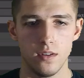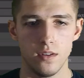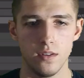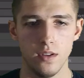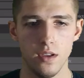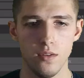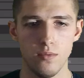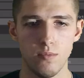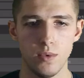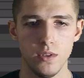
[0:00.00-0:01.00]
the health
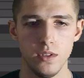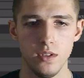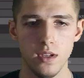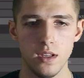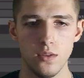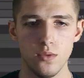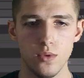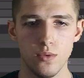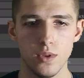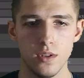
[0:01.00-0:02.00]
property and
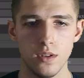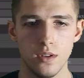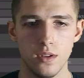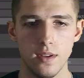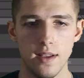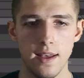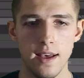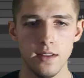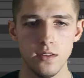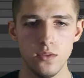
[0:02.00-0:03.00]
we will
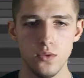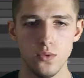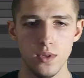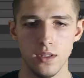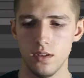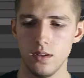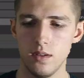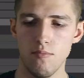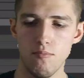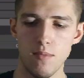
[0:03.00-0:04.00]
add to it
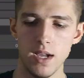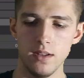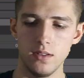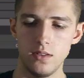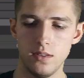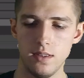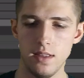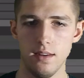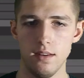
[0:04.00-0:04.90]
-10